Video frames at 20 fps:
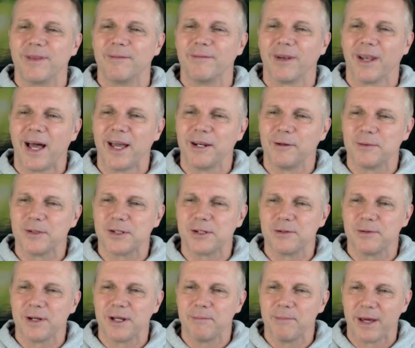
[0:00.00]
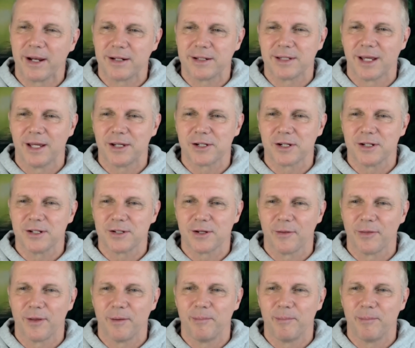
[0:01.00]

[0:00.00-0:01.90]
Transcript: Lena was doing meditations on the